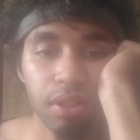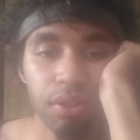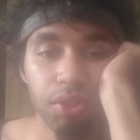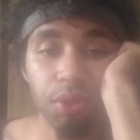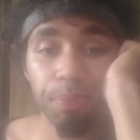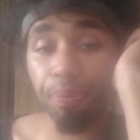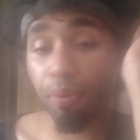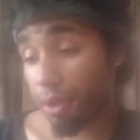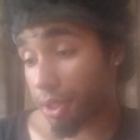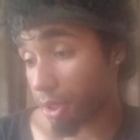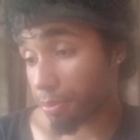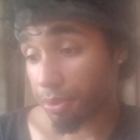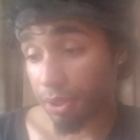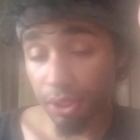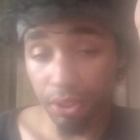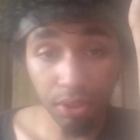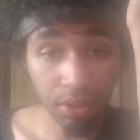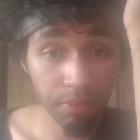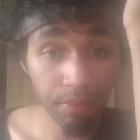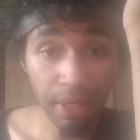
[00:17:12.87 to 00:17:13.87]
the point of
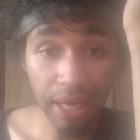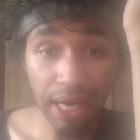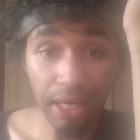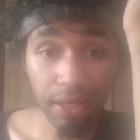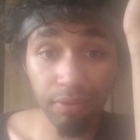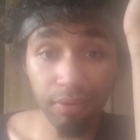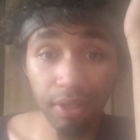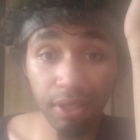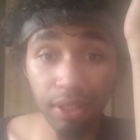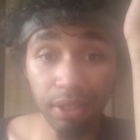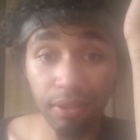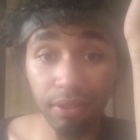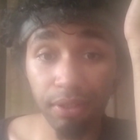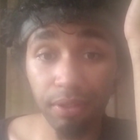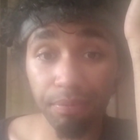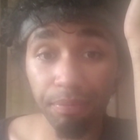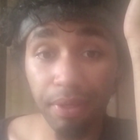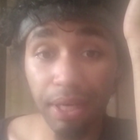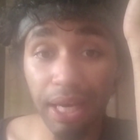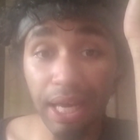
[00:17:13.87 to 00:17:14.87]
telling
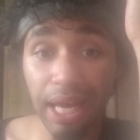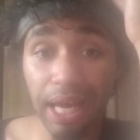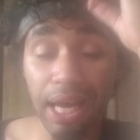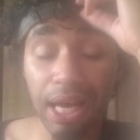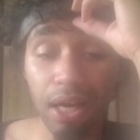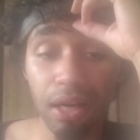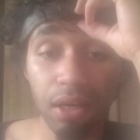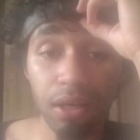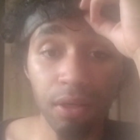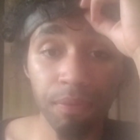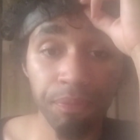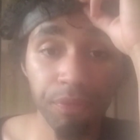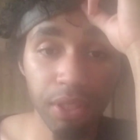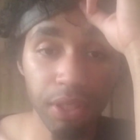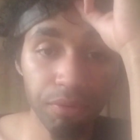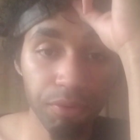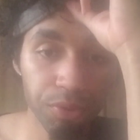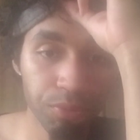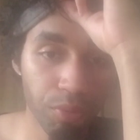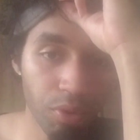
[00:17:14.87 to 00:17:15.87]

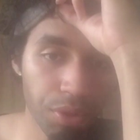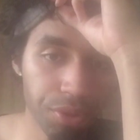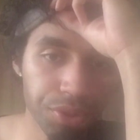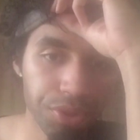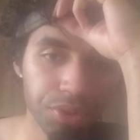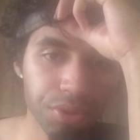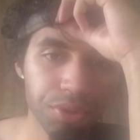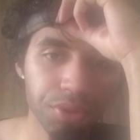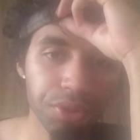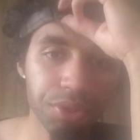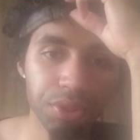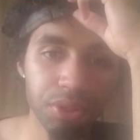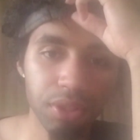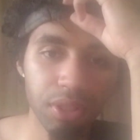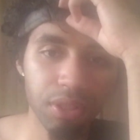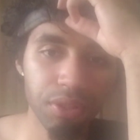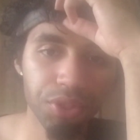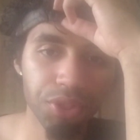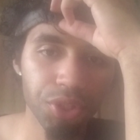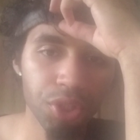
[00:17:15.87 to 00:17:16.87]
anyone's watching this,
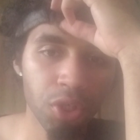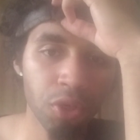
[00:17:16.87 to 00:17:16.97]
you